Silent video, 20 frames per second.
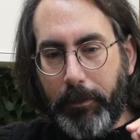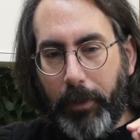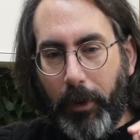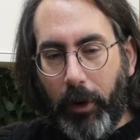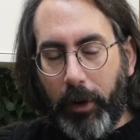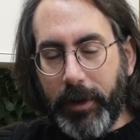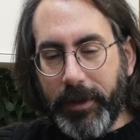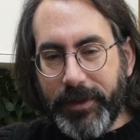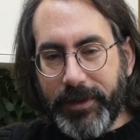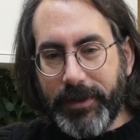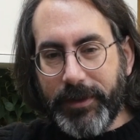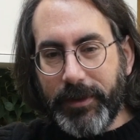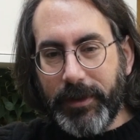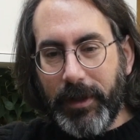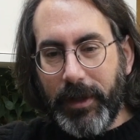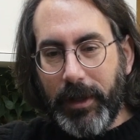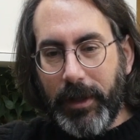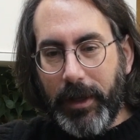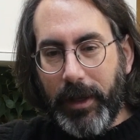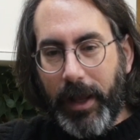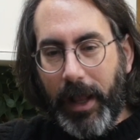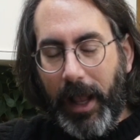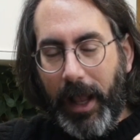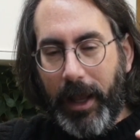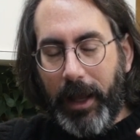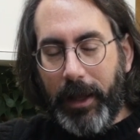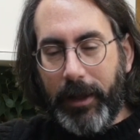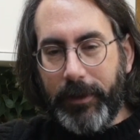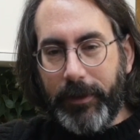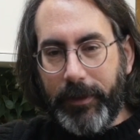parts
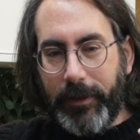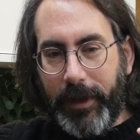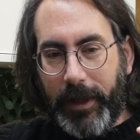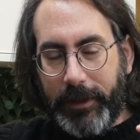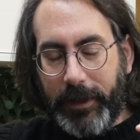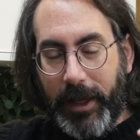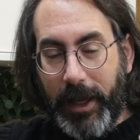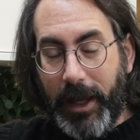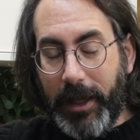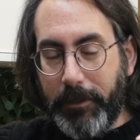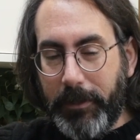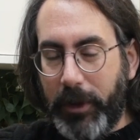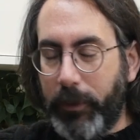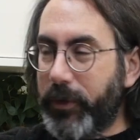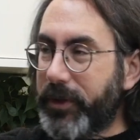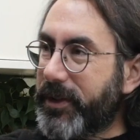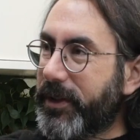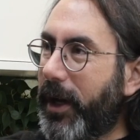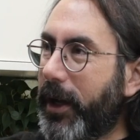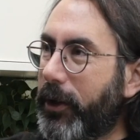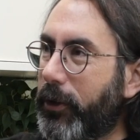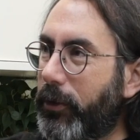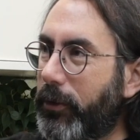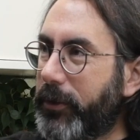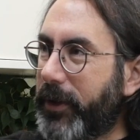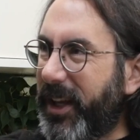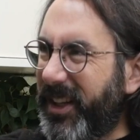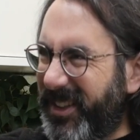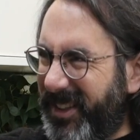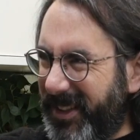and that can be
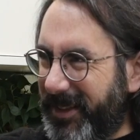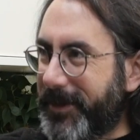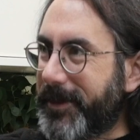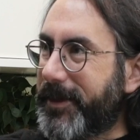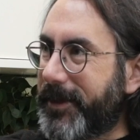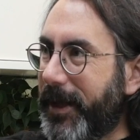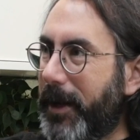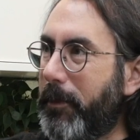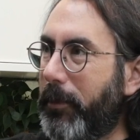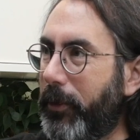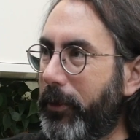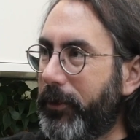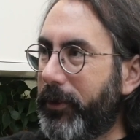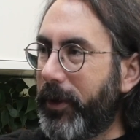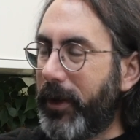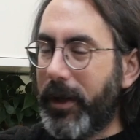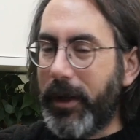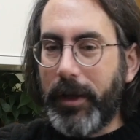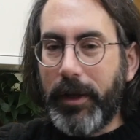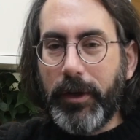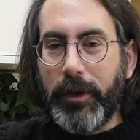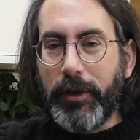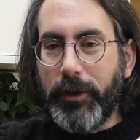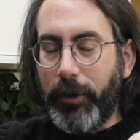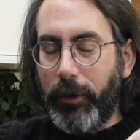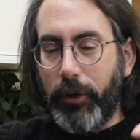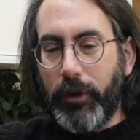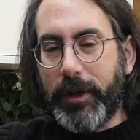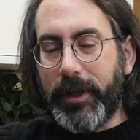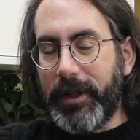recycled and disassembled.
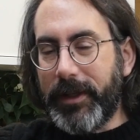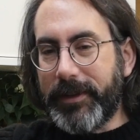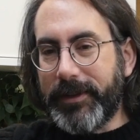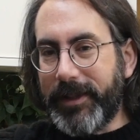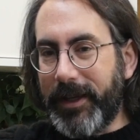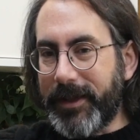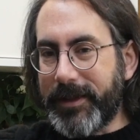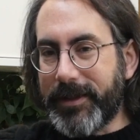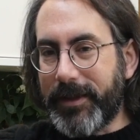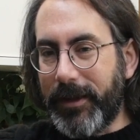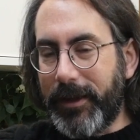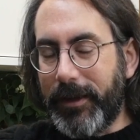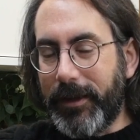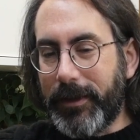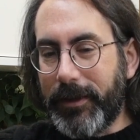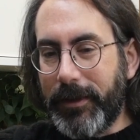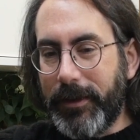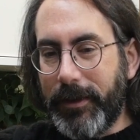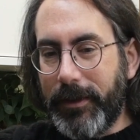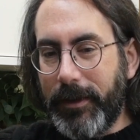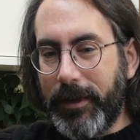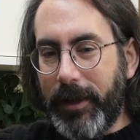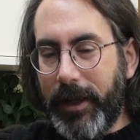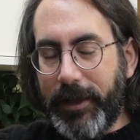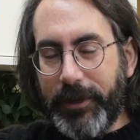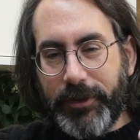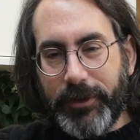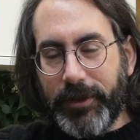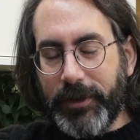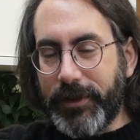You look at a Tesla,
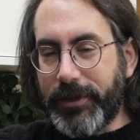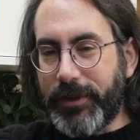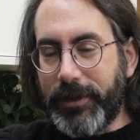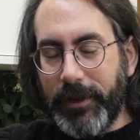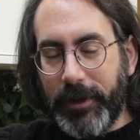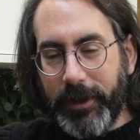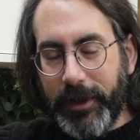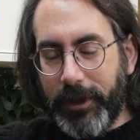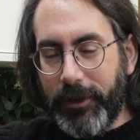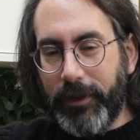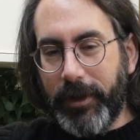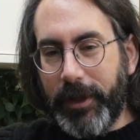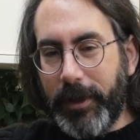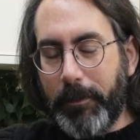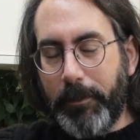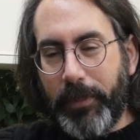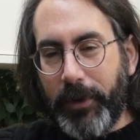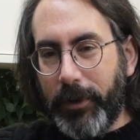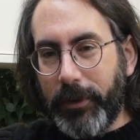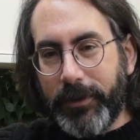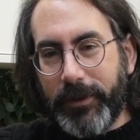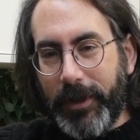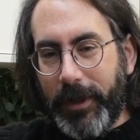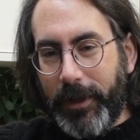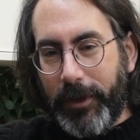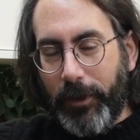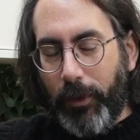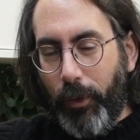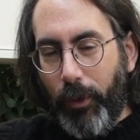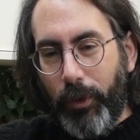it's just literally built
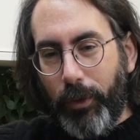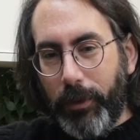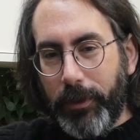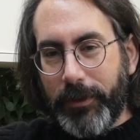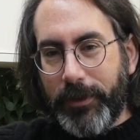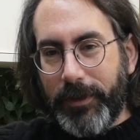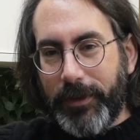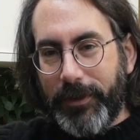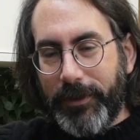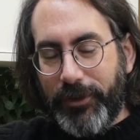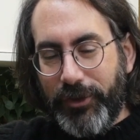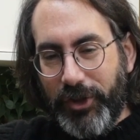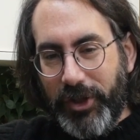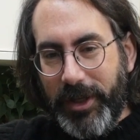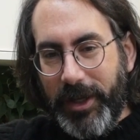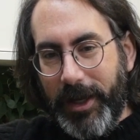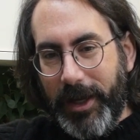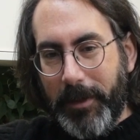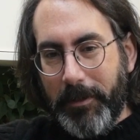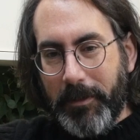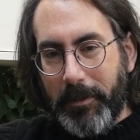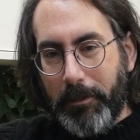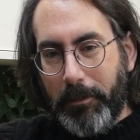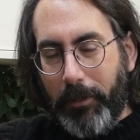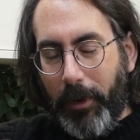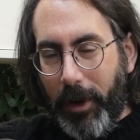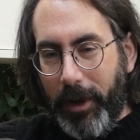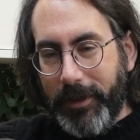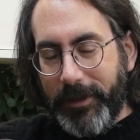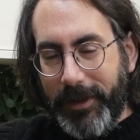in an old
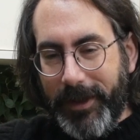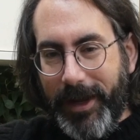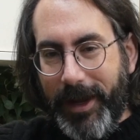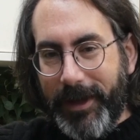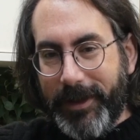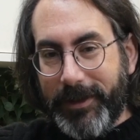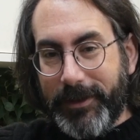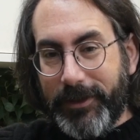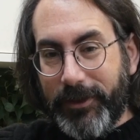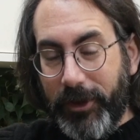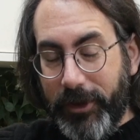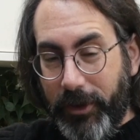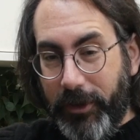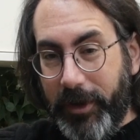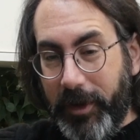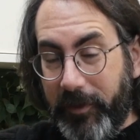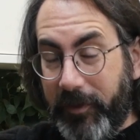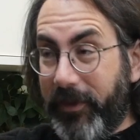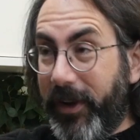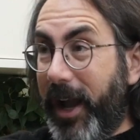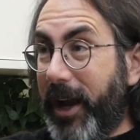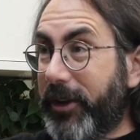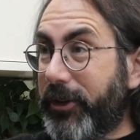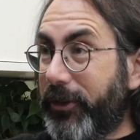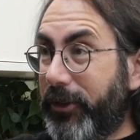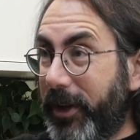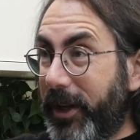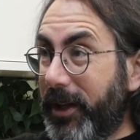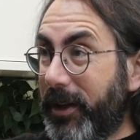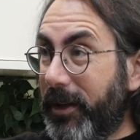GM Pontiac Toyota
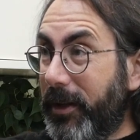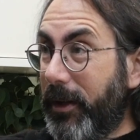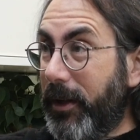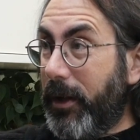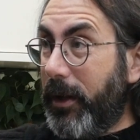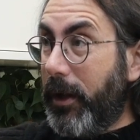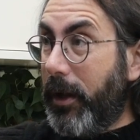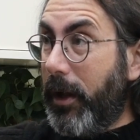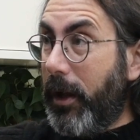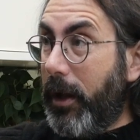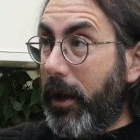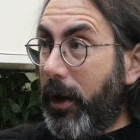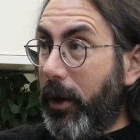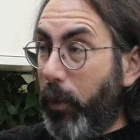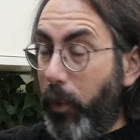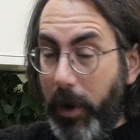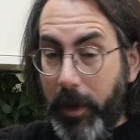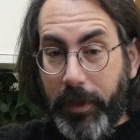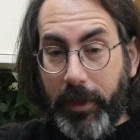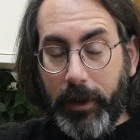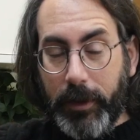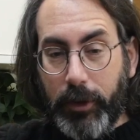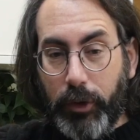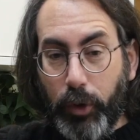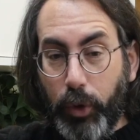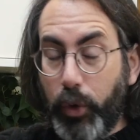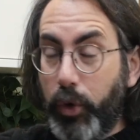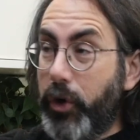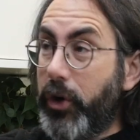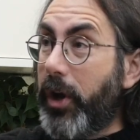factory with a
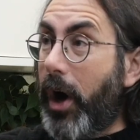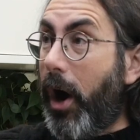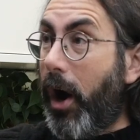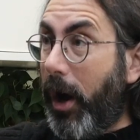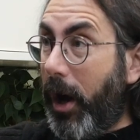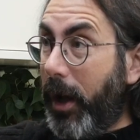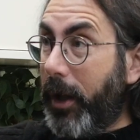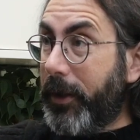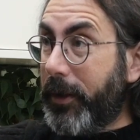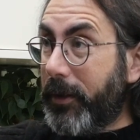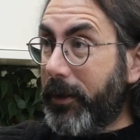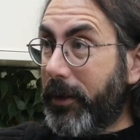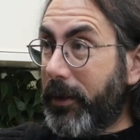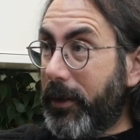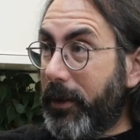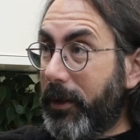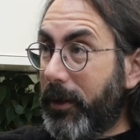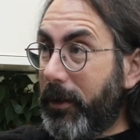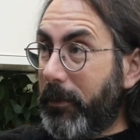glued on